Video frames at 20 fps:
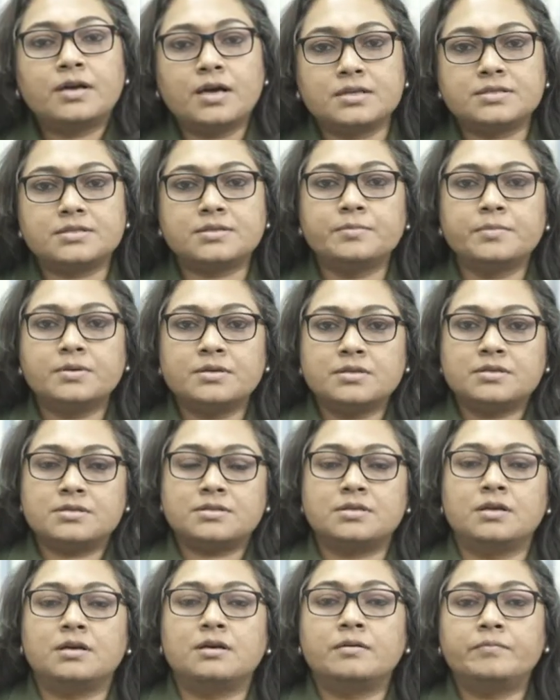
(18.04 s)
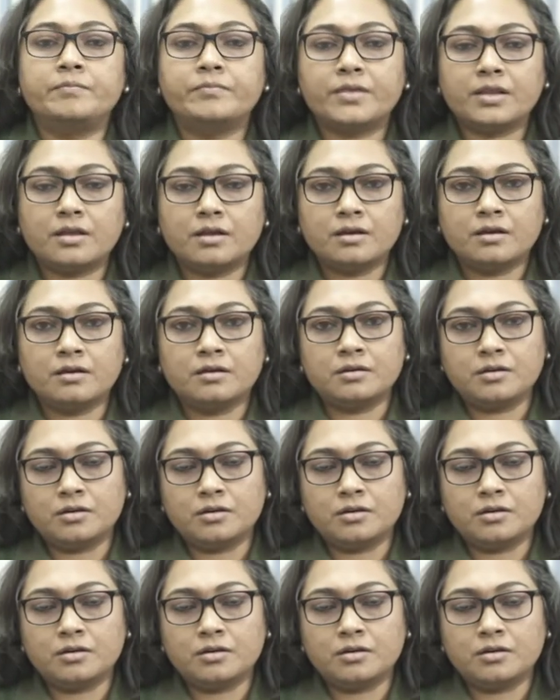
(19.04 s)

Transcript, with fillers: customers' uh, uh,